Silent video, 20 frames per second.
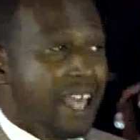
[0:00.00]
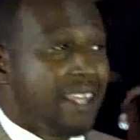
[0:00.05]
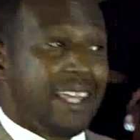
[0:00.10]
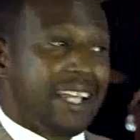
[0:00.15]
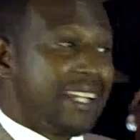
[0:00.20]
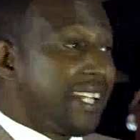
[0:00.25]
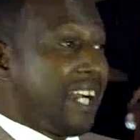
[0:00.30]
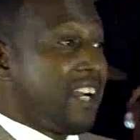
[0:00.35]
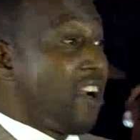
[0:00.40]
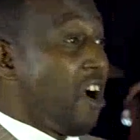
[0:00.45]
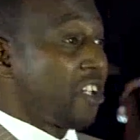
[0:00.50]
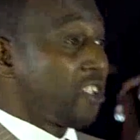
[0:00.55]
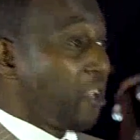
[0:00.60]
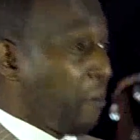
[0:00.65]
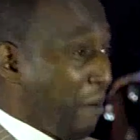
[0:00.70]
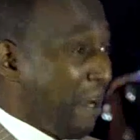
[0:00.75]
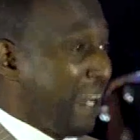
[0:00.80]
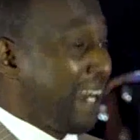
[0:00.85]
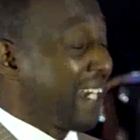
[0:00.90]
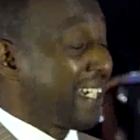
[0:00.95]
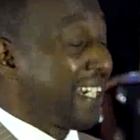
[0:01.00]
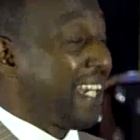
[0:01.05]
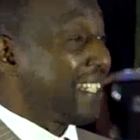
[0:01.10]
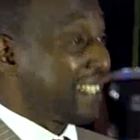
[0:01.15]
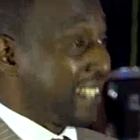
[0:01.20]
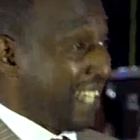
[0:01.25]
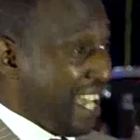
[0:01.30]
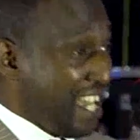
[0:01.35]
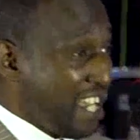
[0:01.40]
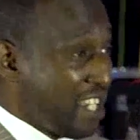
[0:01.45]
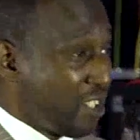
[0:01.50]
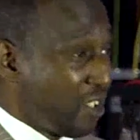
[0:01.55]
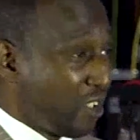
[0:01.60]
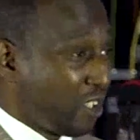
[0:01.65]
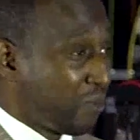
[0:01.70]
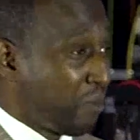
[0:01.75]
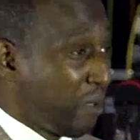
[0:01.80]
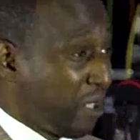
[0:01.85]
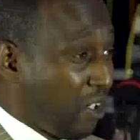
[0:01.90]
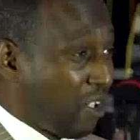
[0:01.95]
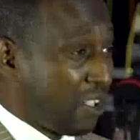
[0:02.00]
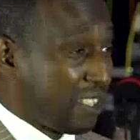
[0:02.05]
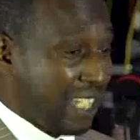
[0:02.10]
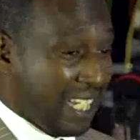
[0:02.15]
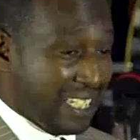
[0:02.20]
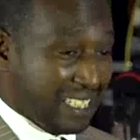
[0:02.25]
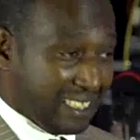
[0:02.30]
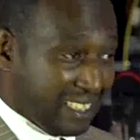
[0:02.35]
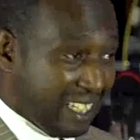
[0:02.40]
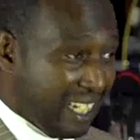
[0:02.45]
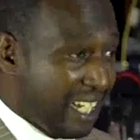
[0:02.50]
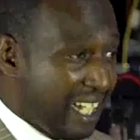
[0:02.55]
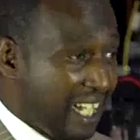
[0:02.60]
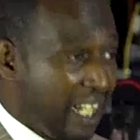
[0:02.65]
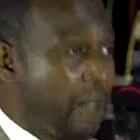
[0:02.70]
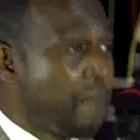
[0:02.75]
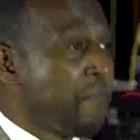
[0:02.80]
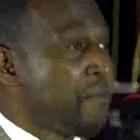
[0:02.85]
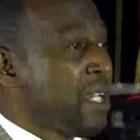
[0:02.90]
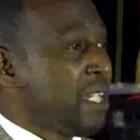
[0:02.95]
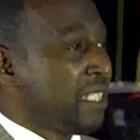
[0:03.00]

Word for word: They cannot operate as angels because they are still